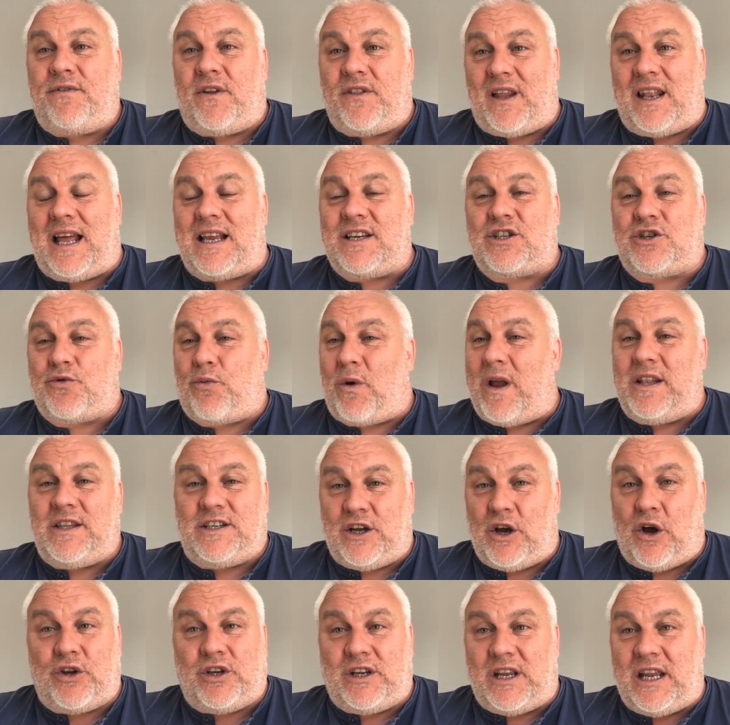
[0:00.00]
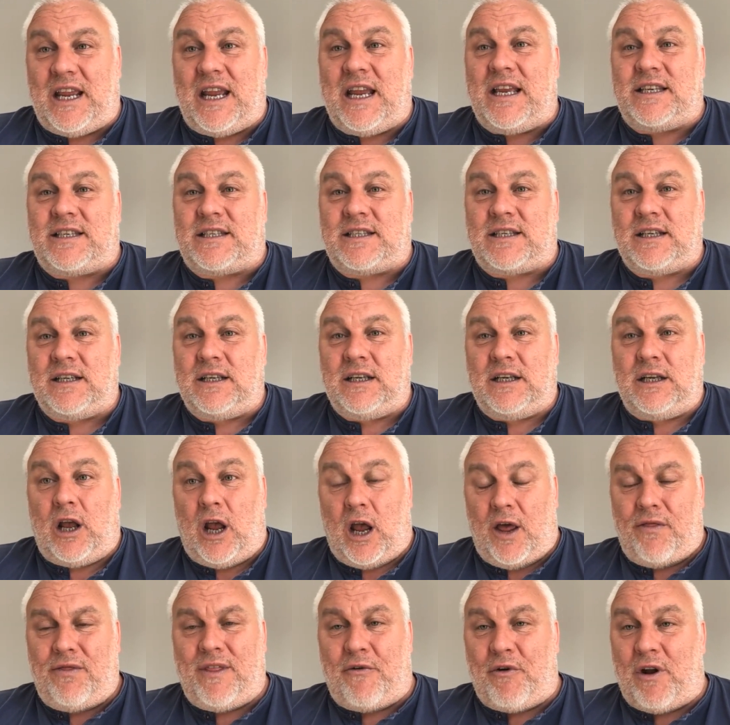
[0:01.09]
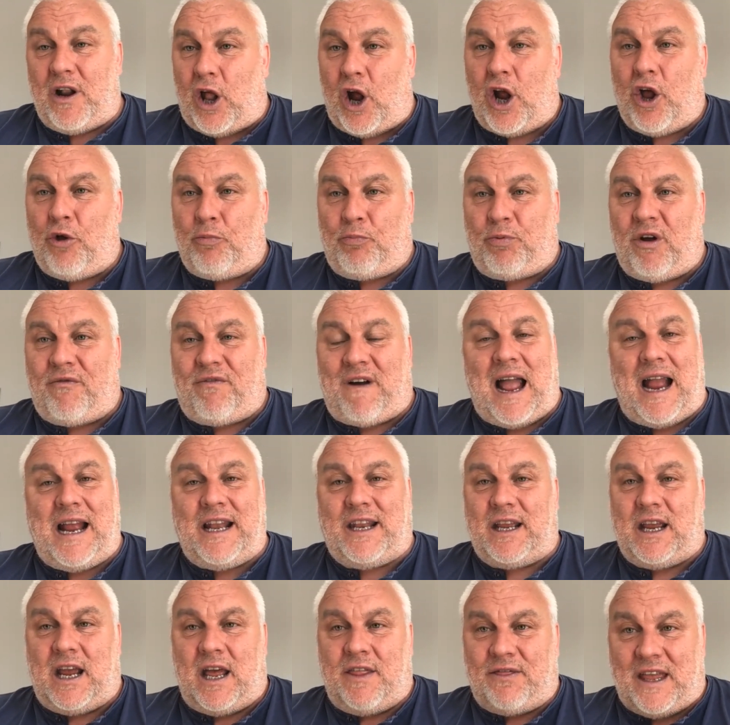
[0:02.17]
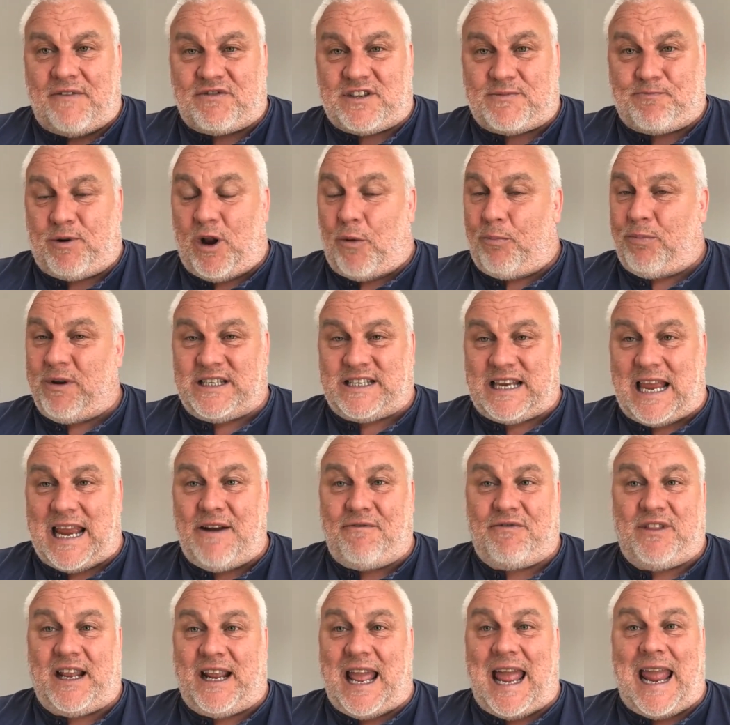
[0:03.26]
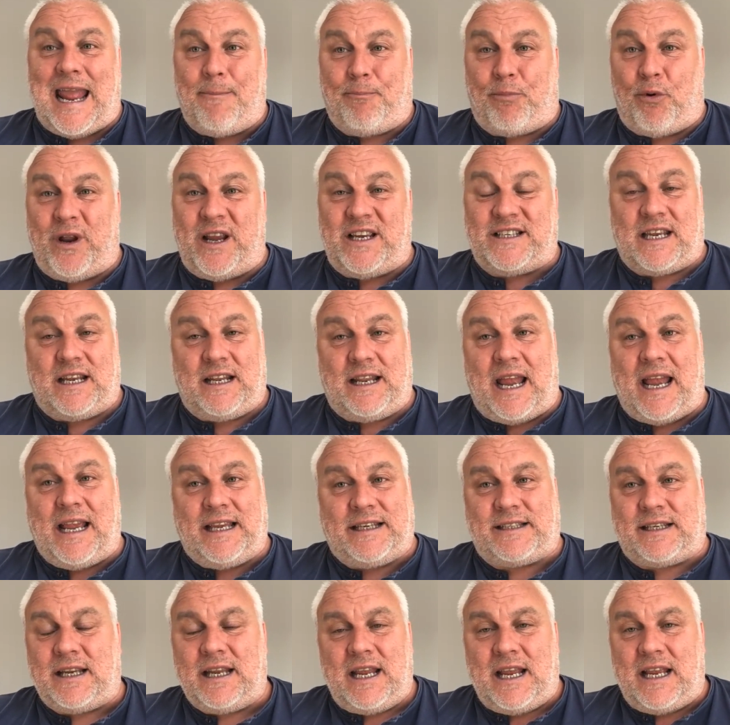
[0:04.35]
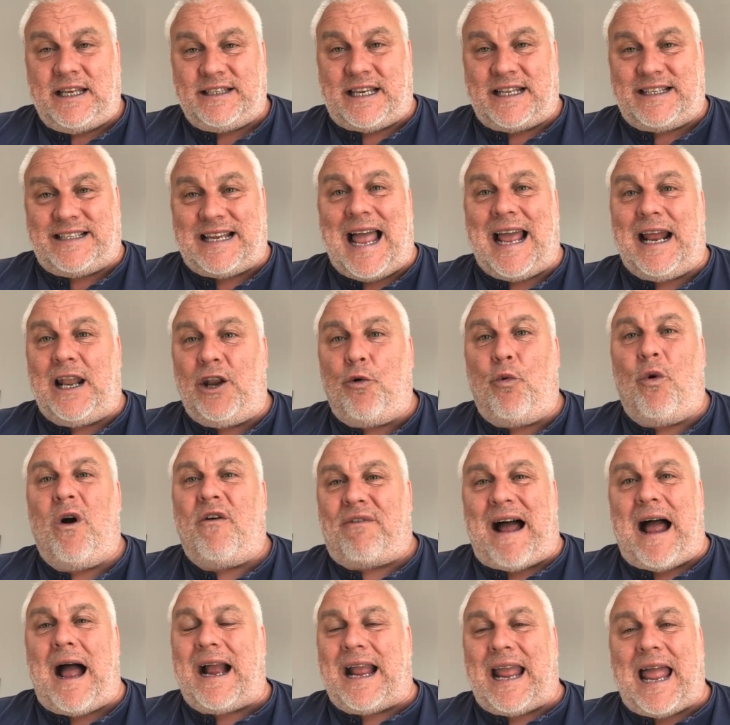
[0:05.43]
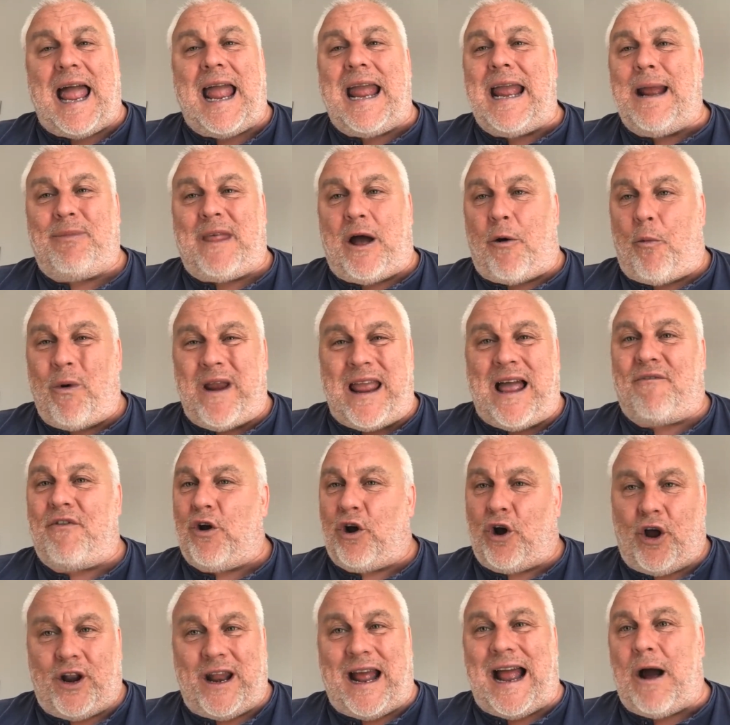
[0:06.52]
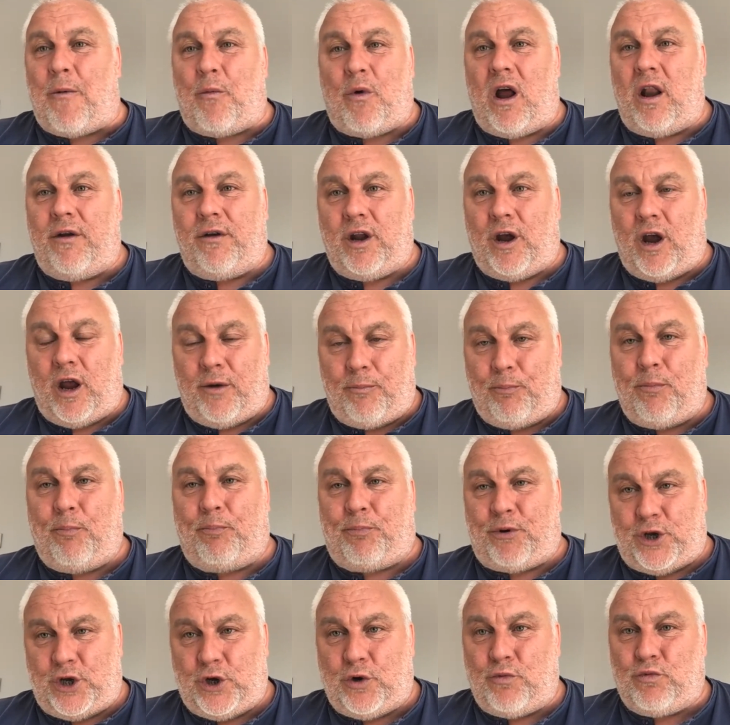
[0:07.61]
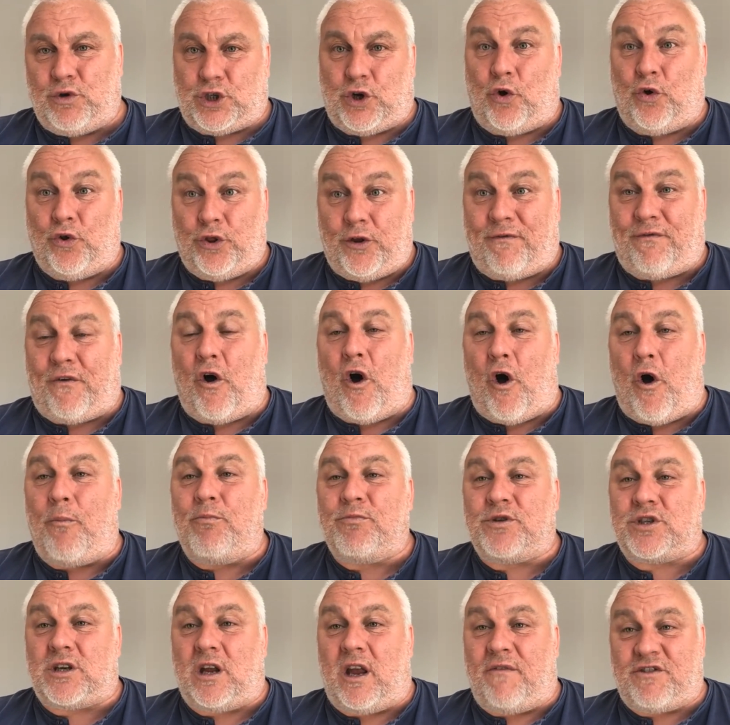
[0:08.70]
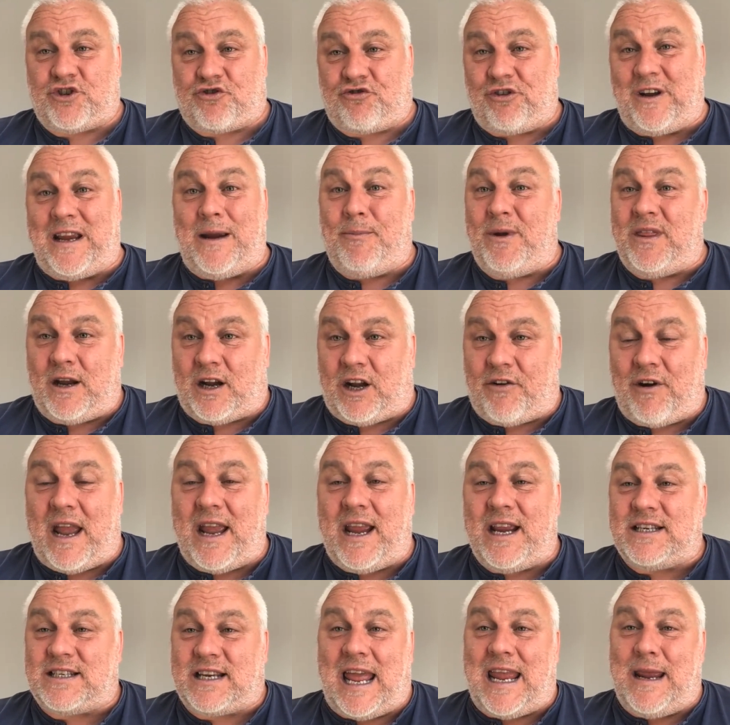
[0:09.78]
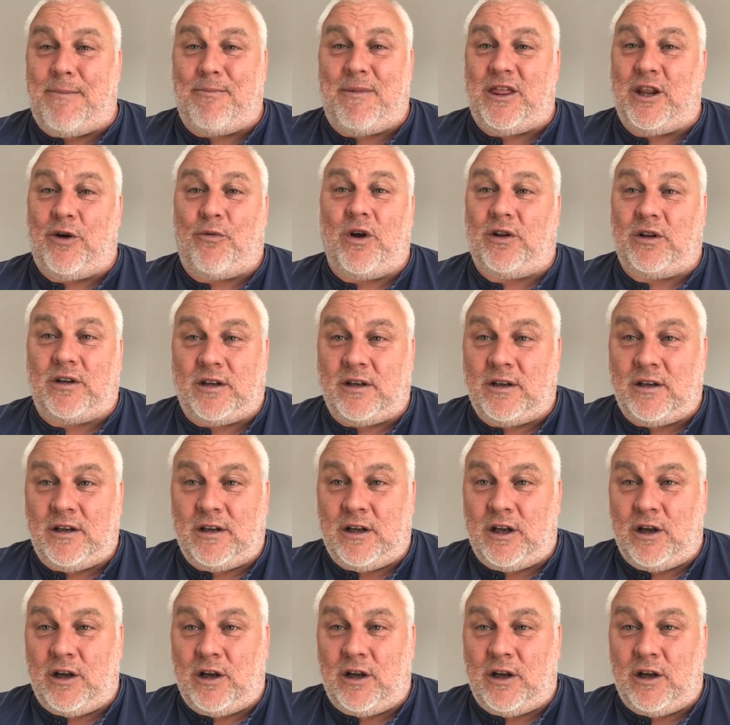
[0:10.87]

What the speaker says: for the last 20 odd years, and they're a loyal provider, and they've probably saved the game, but it's a dilute of our game that we haven't gone out and produced other forms of streaming the greatest game in the world.